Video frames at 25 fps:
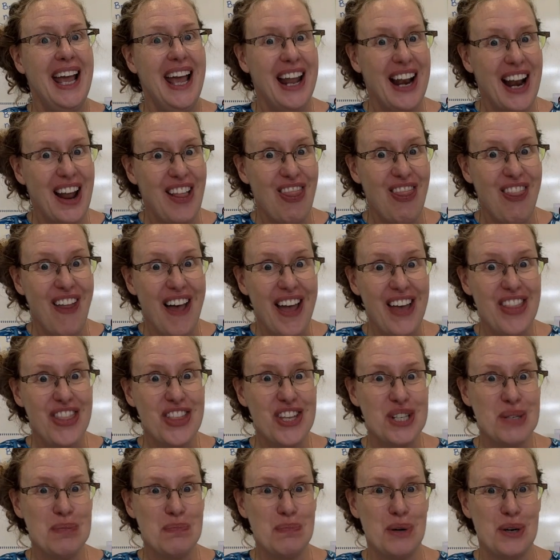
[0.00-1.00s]
And I like
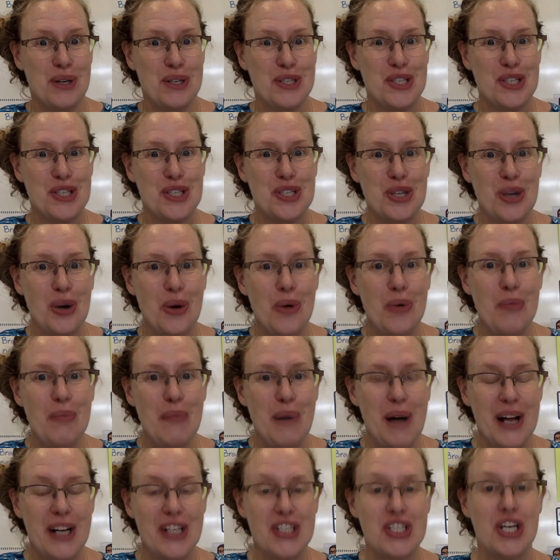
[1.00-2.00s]
this book so
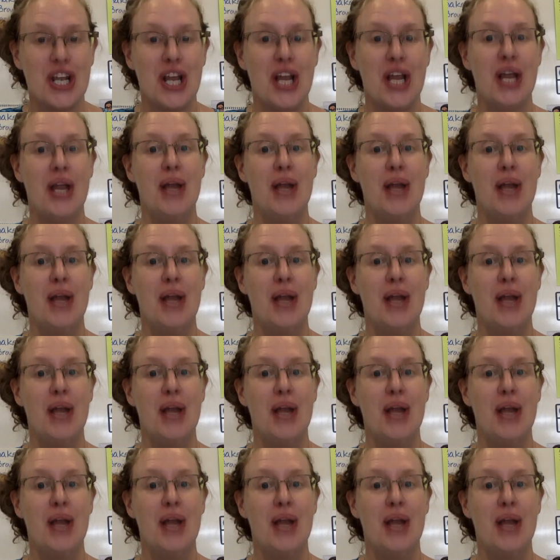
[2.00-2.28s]
much